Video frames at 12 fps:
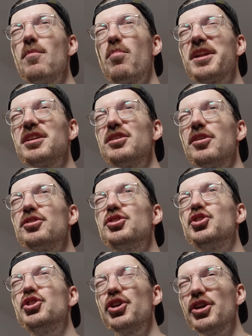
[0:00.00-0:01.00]
But it's
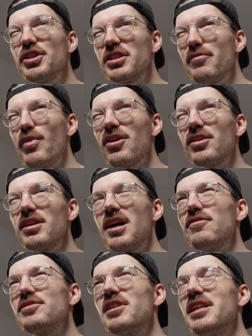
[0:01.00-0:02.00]
not just about
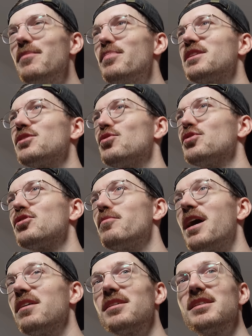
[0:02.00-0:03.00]
enough sleep, it's also
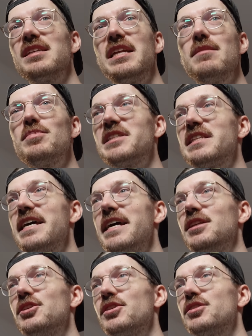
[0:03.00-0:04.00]
about the sleep
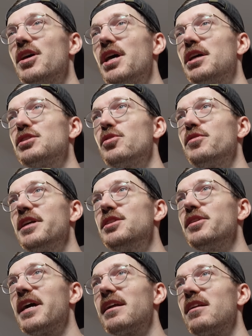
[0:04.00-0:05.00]
stages. So
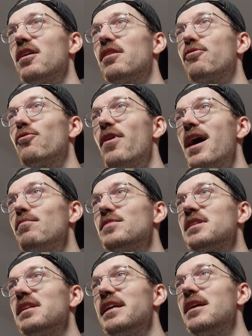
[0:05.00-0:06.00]
did you get enough REM
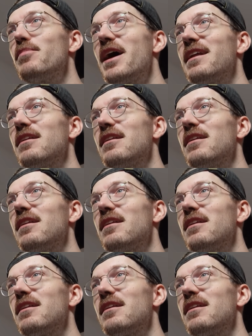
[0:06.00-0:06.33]
sleep and